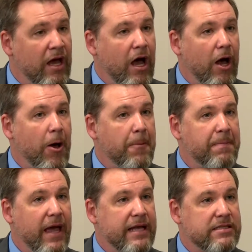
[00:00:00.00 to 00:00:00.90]

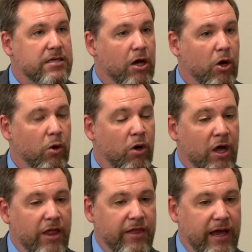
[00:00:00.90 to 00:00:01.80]
And so
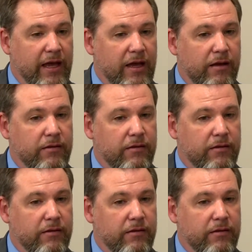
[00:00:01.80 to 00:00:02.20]
they